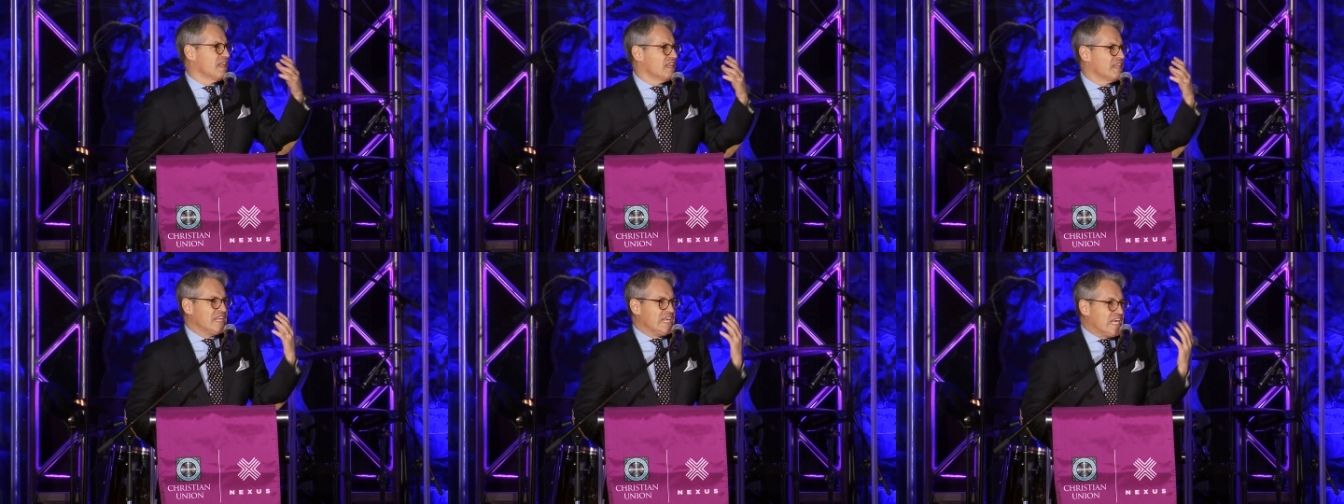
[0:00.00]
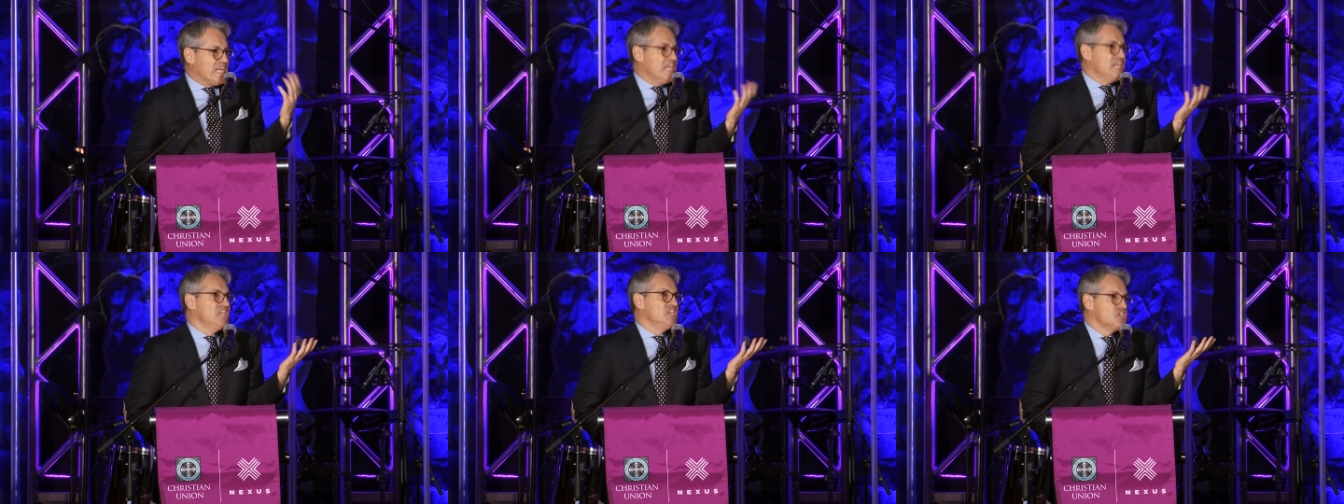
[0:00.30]
the
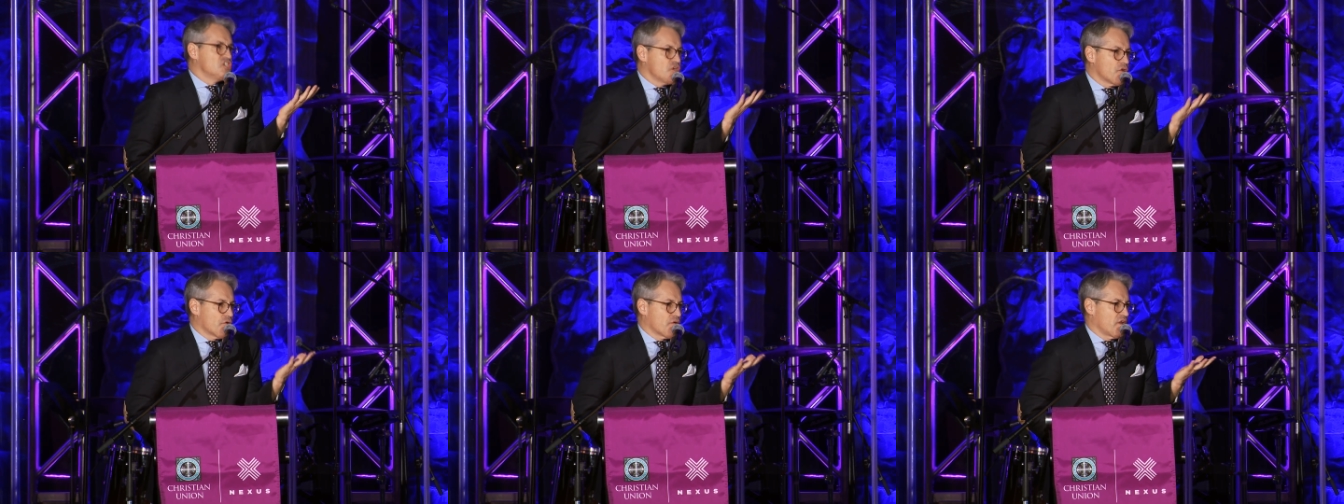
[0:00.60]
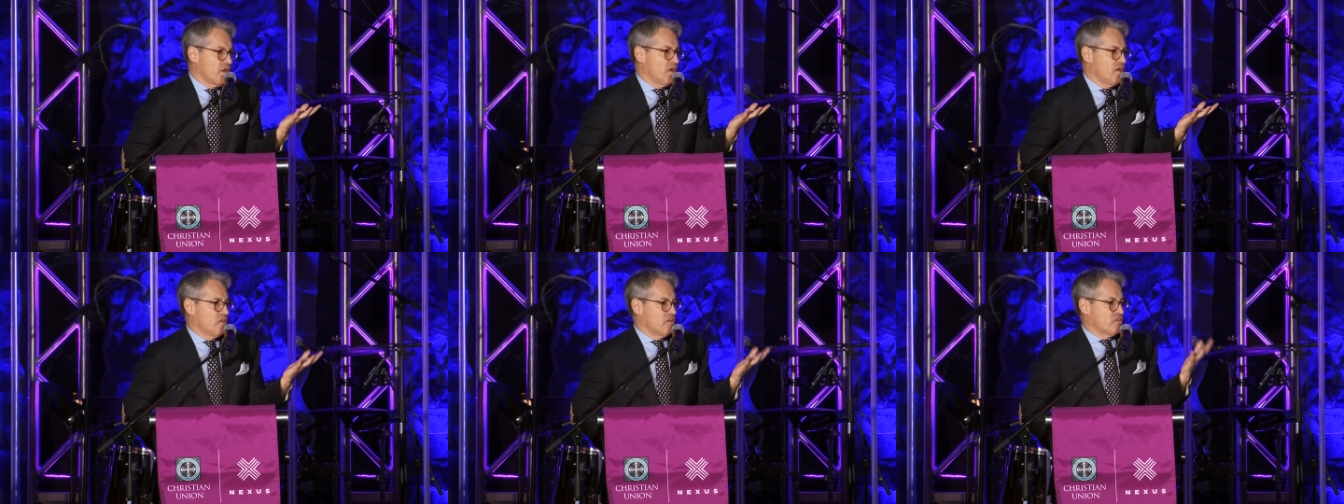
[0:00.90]
easier
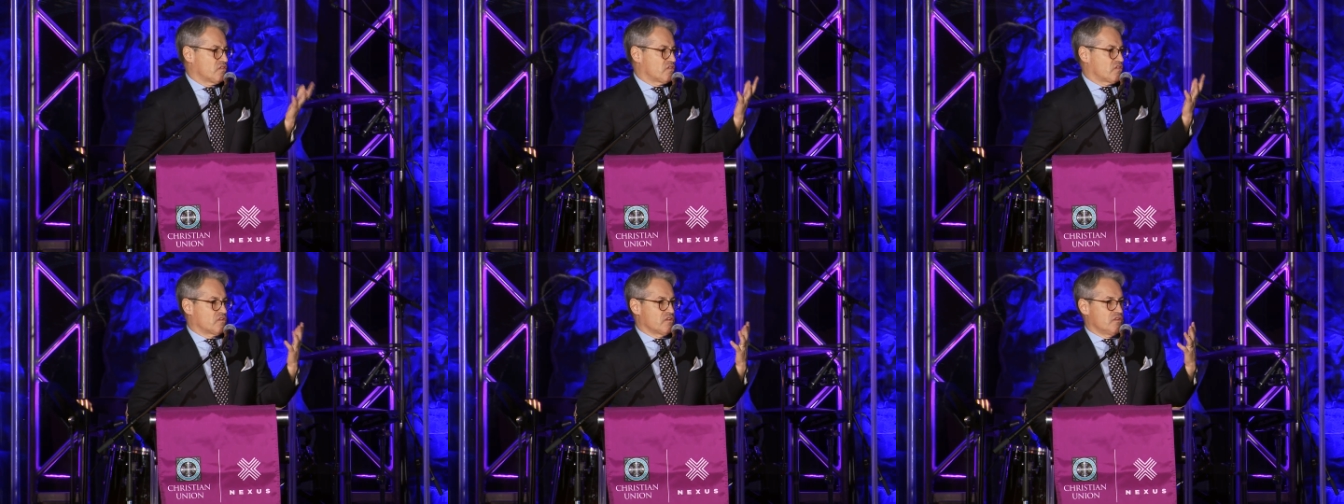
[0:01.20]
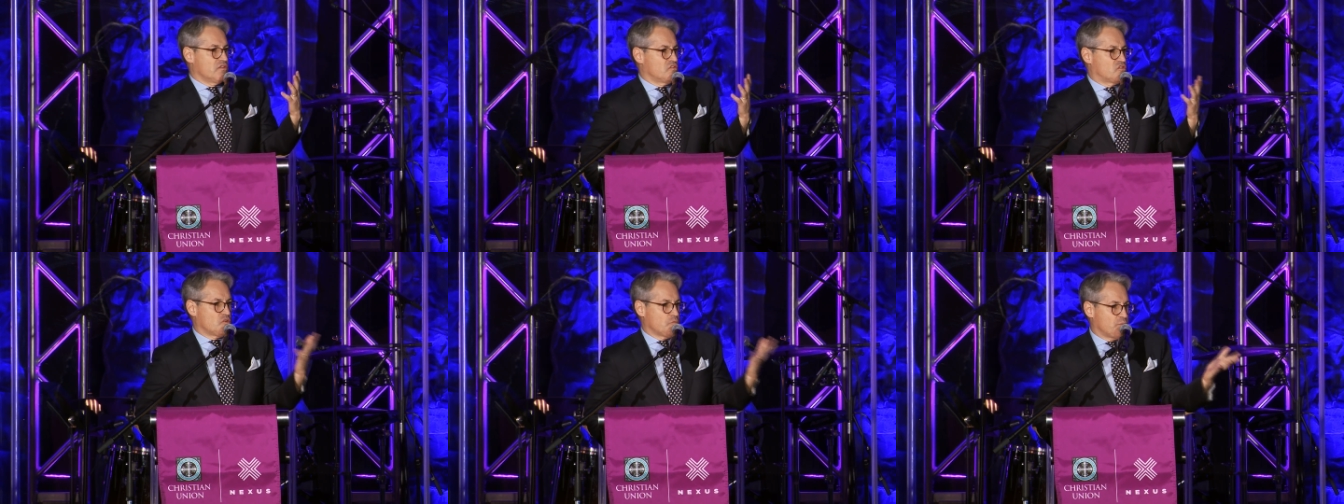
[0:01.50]
it is
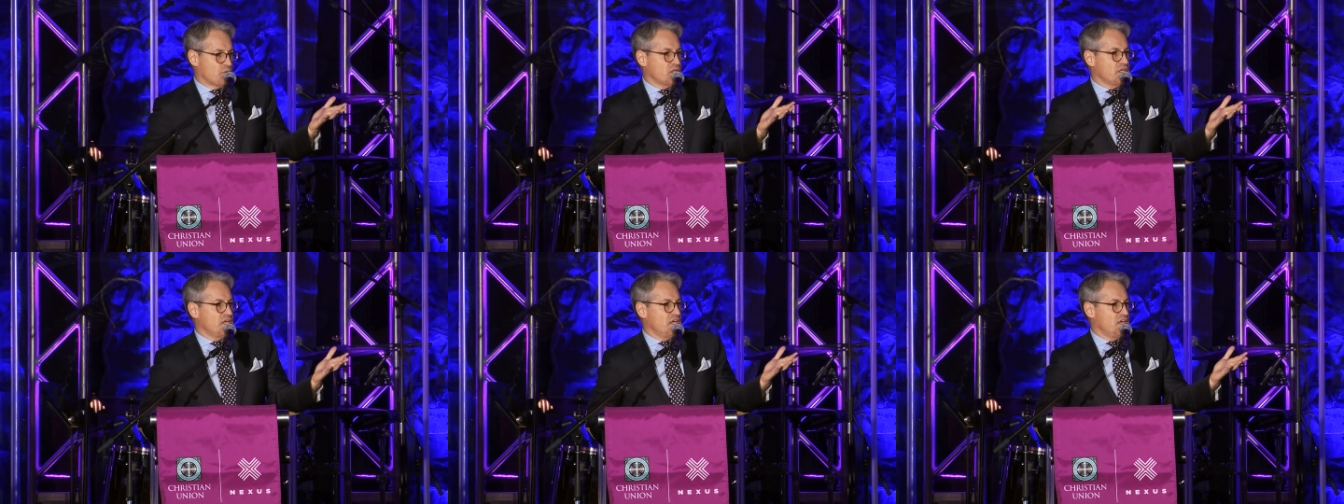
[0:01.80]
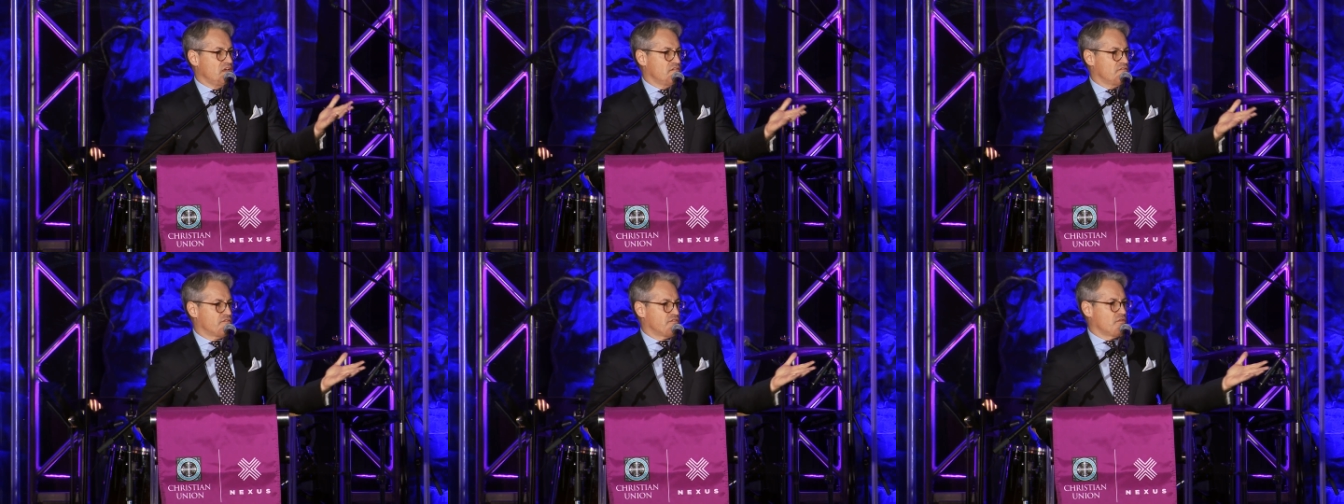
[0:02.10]
to
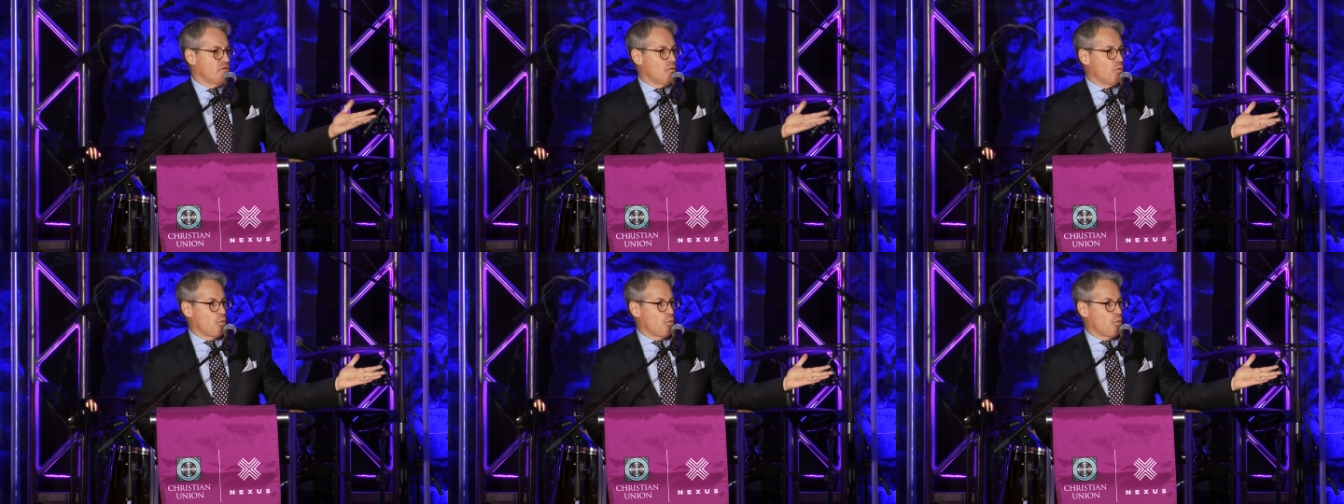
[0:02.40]
believe